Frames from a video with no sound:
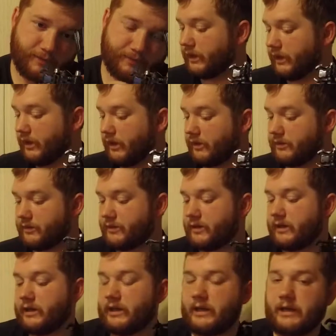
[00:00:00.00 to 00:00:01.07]
The other
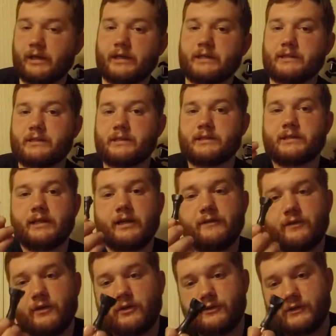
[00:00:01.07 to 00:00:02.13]
thing is, instead of
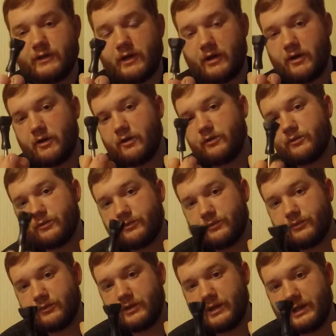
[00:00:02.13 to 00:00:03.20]
using all
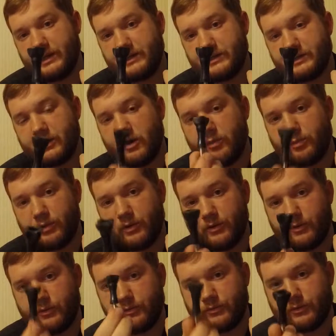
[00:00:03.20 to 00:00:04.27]
these
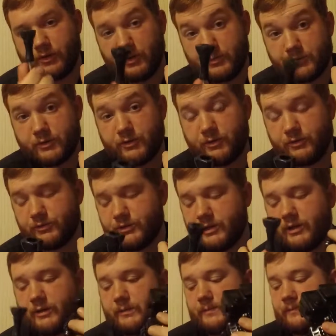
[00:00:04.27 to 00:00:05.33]
GoPro thumb screws
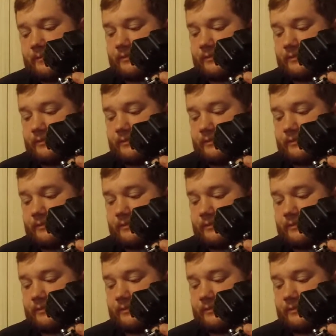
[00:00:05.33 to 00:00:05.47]
here,